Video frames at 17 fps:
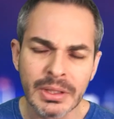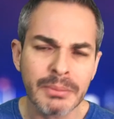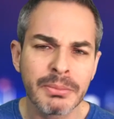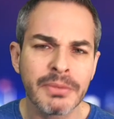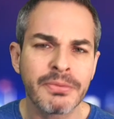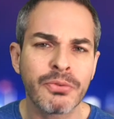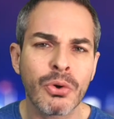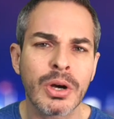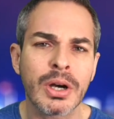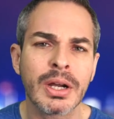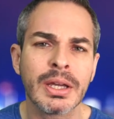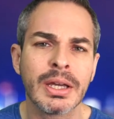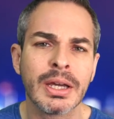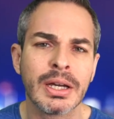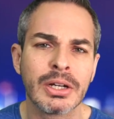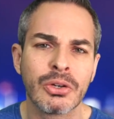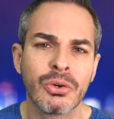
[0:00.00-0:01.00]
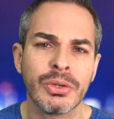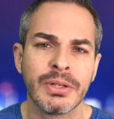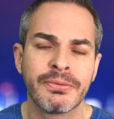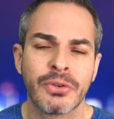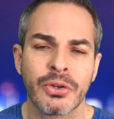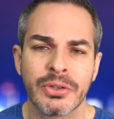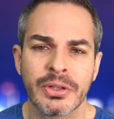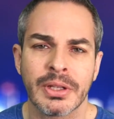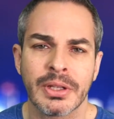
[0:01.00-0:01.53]
Before I go any
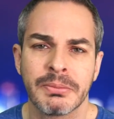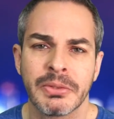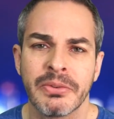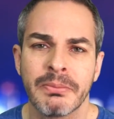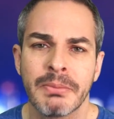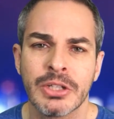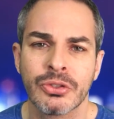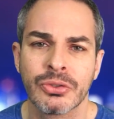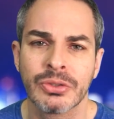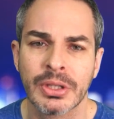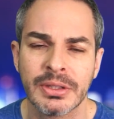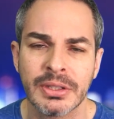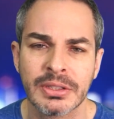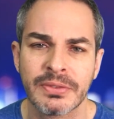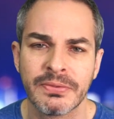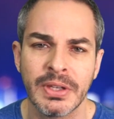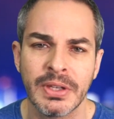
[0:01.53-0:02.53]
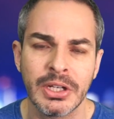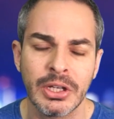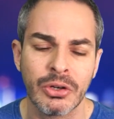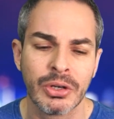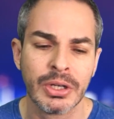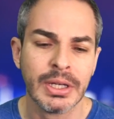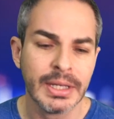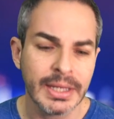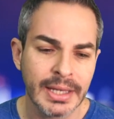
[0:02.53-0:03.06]
further, let me remind you that this
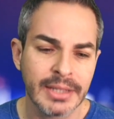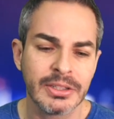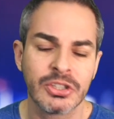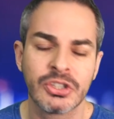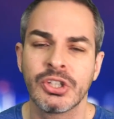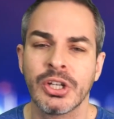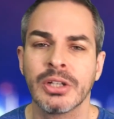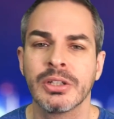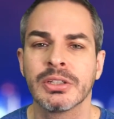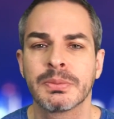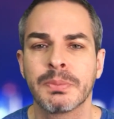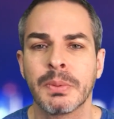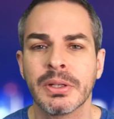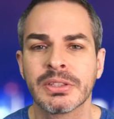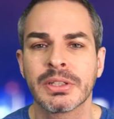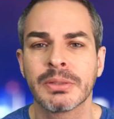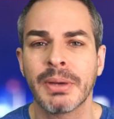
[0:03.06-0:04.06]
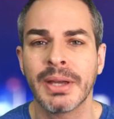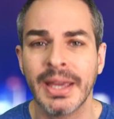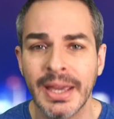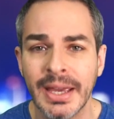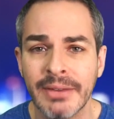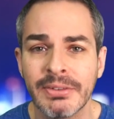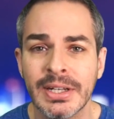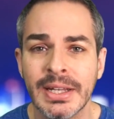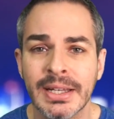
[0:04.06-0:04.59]
video and this channel is sponsored by
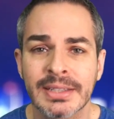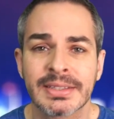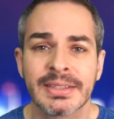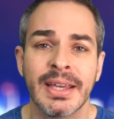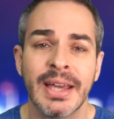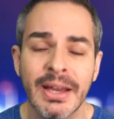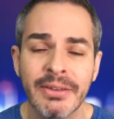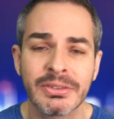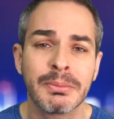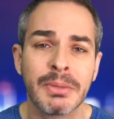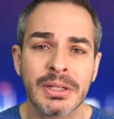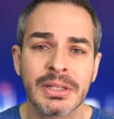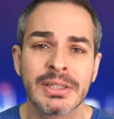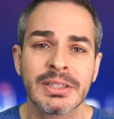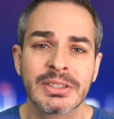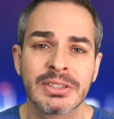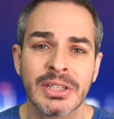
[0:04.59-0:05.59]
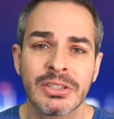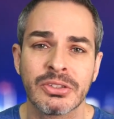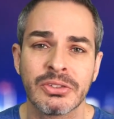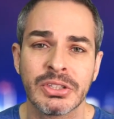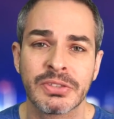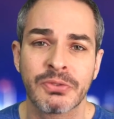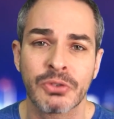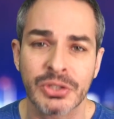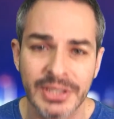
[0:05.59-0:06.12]
Evanex, the aftermarket accessories
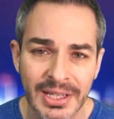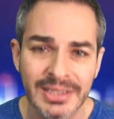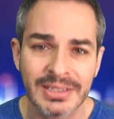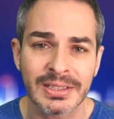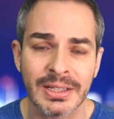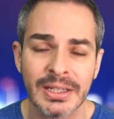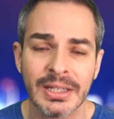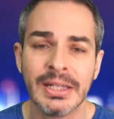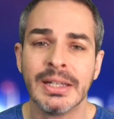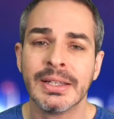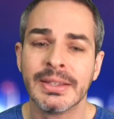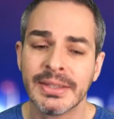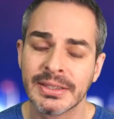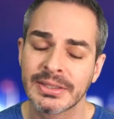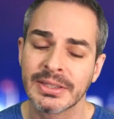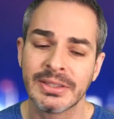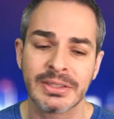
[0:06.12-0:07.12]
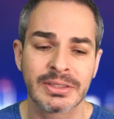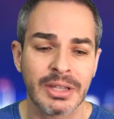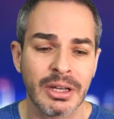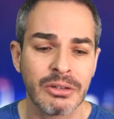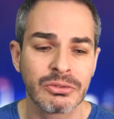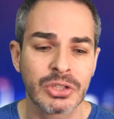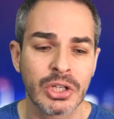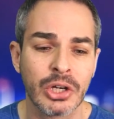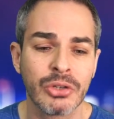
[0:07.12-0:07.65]
for Tesla. There's a
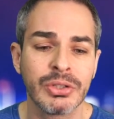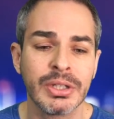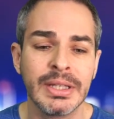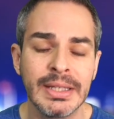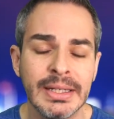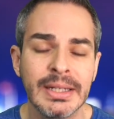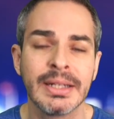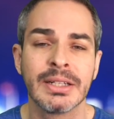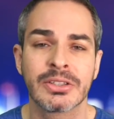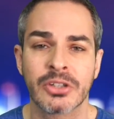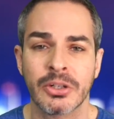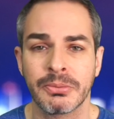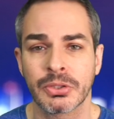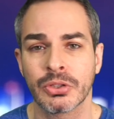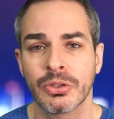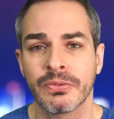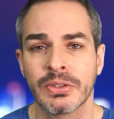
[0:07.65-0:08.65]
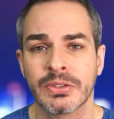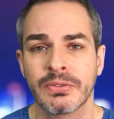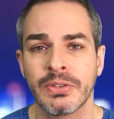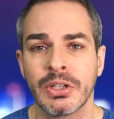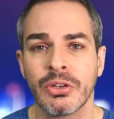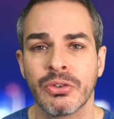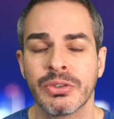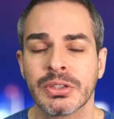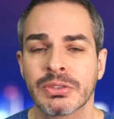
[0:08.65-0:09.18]
discount code in the description of this
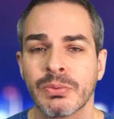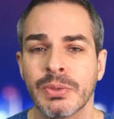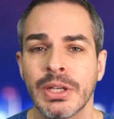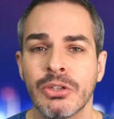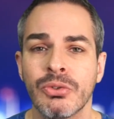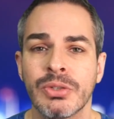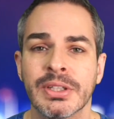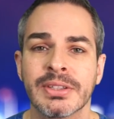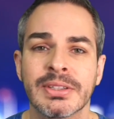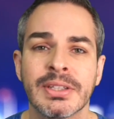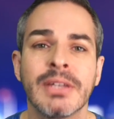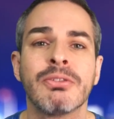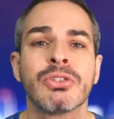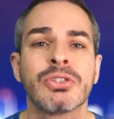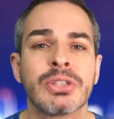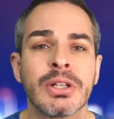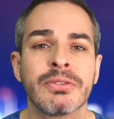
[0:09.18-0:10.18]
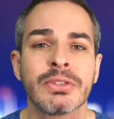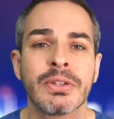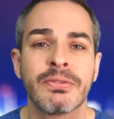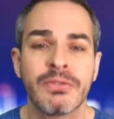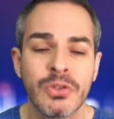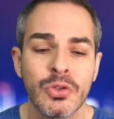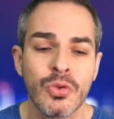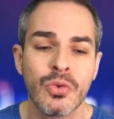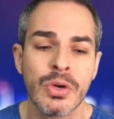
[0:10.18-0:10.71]
video. This way you can save yourselves a
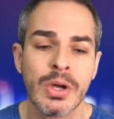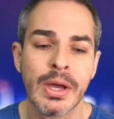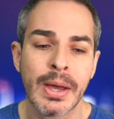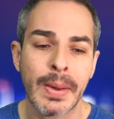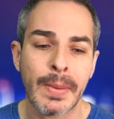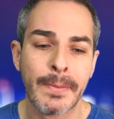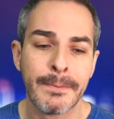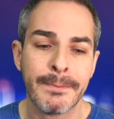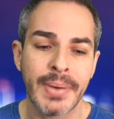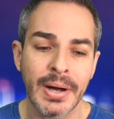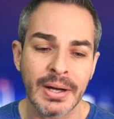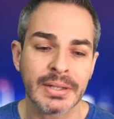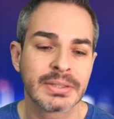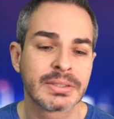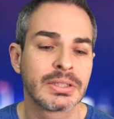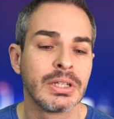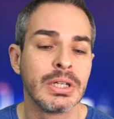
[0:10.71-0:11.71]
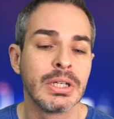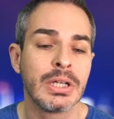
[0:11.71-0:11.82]
few bucks.